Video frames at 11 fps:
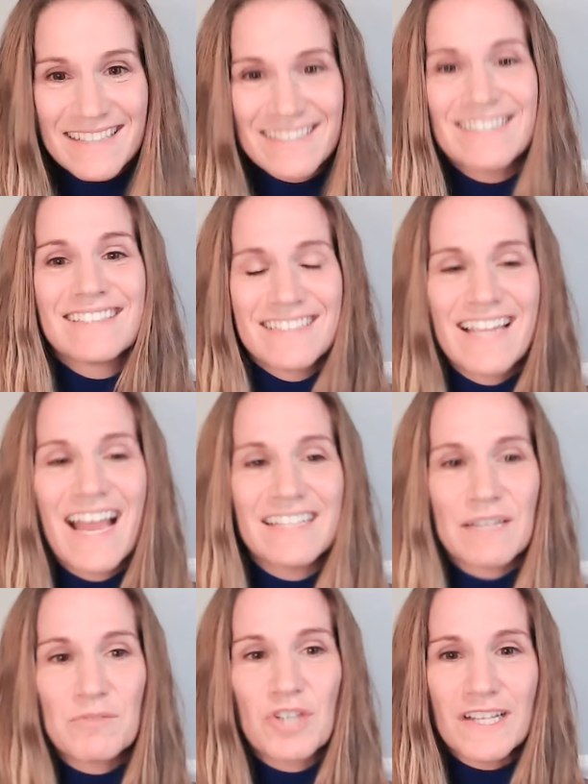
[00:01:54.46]
Right? Yes.
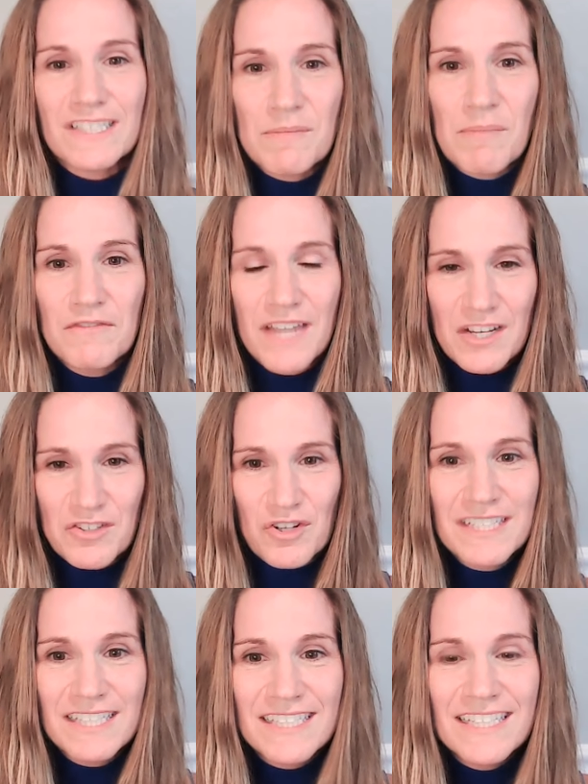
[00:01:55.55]
I'm just above
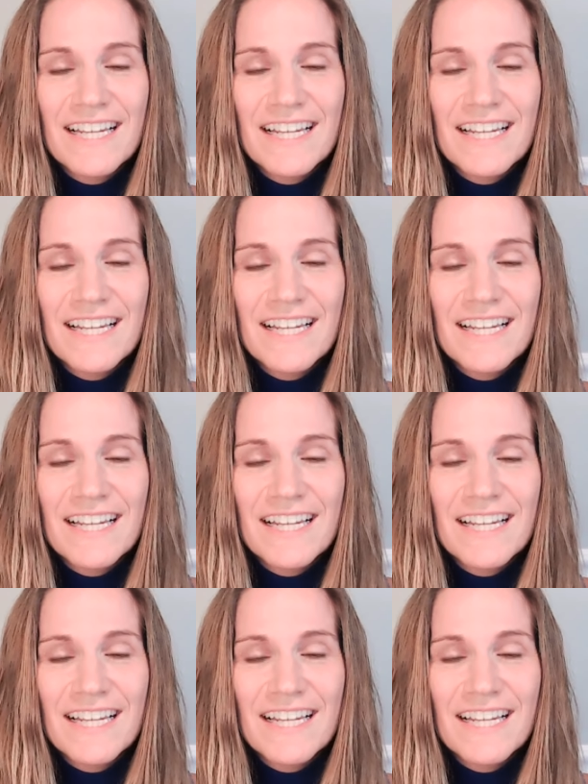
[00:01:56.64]
dangerous